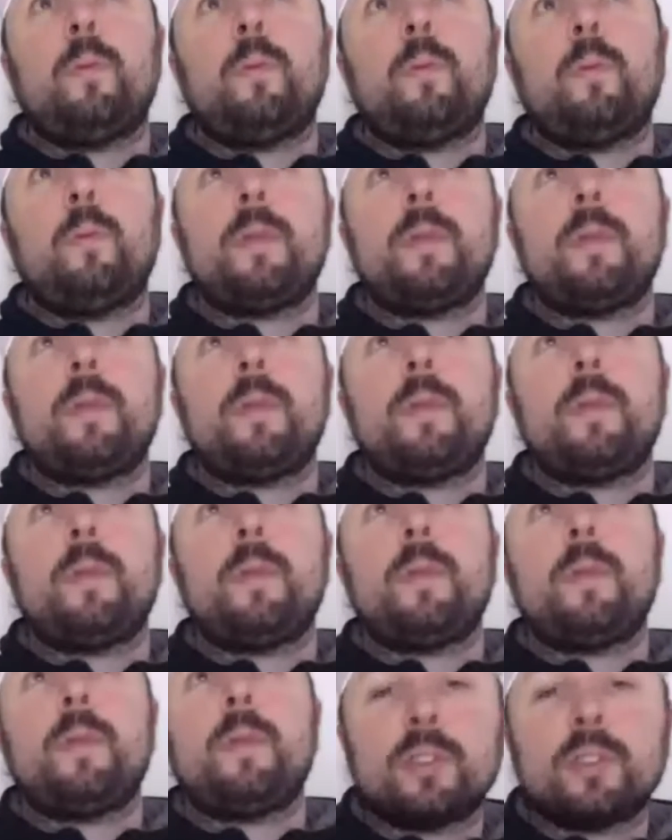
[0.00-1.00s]
Is there
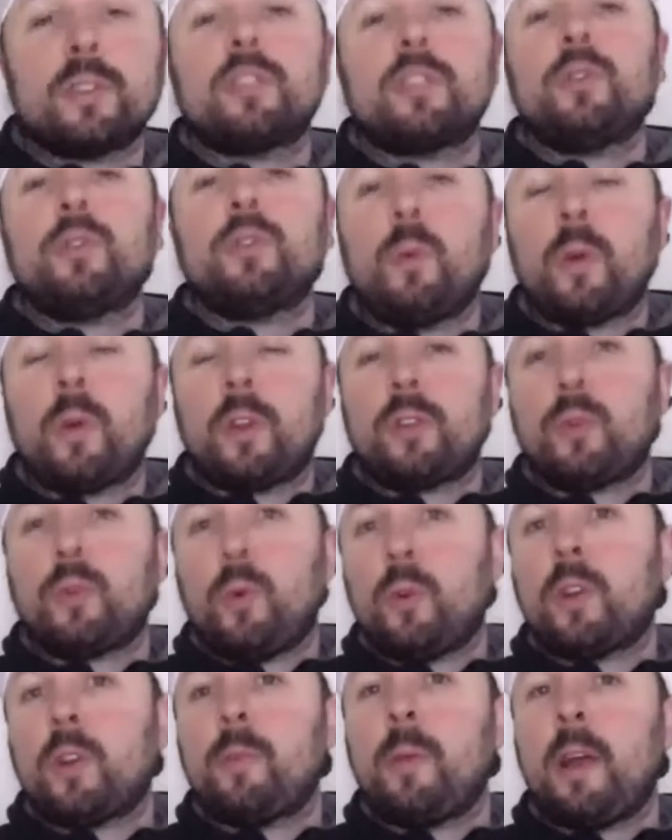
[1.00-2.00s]
anything else that you want to
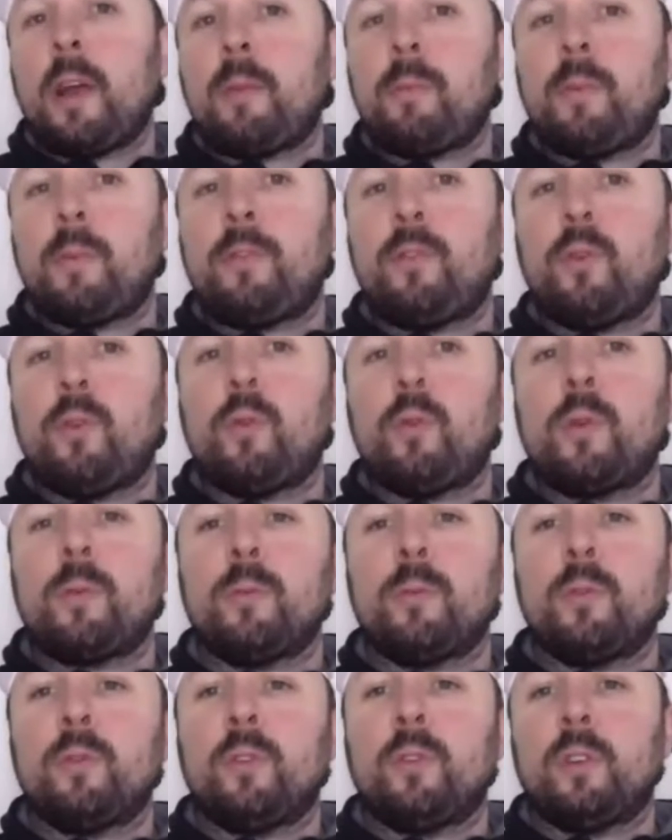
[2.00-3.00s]
talk about before we
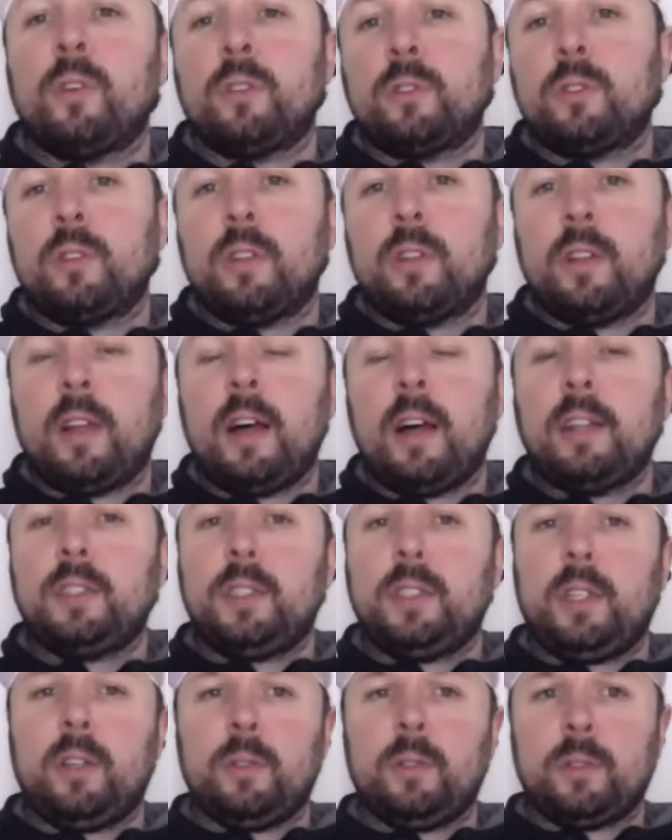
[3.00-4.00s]
move on to the
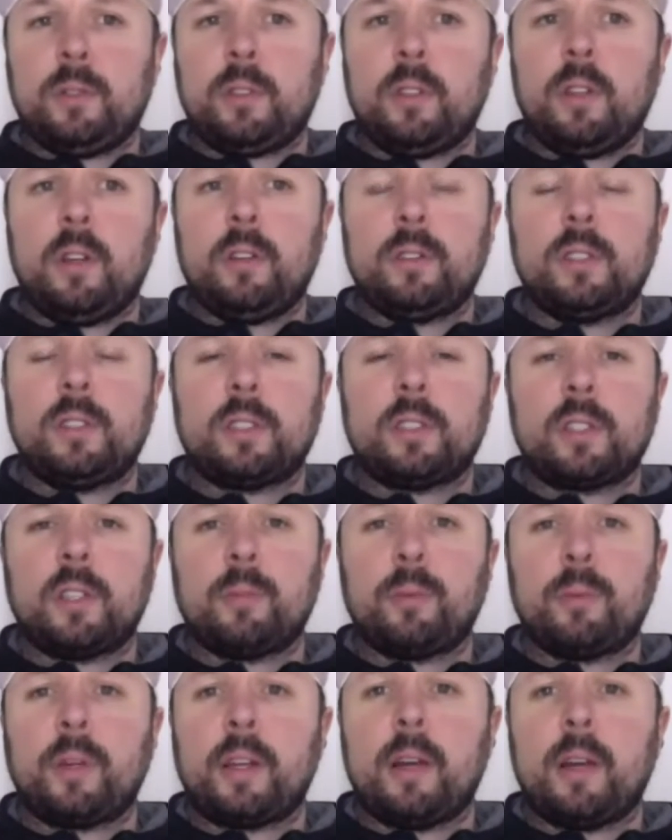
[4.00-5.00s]
last thing I was, I was just
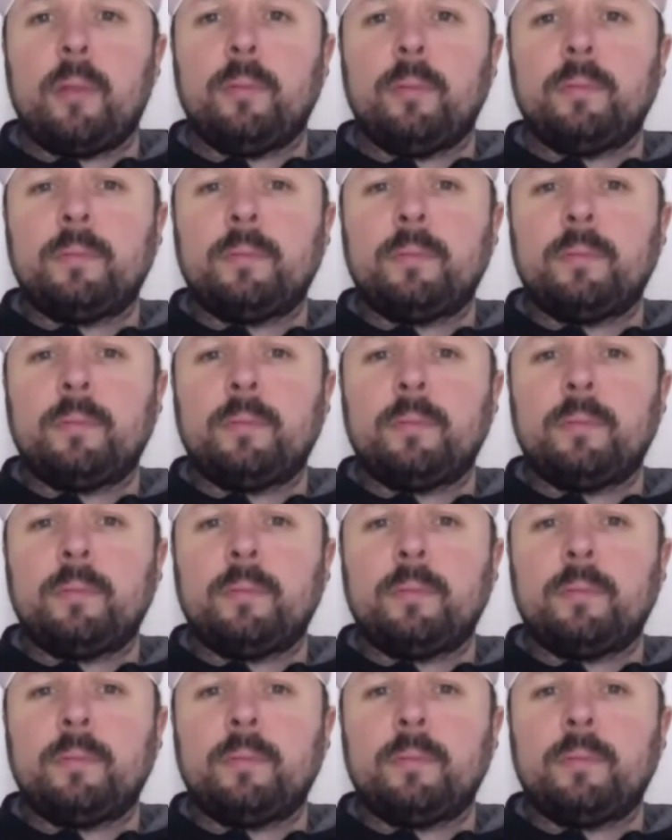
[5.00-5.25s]
going to bring up?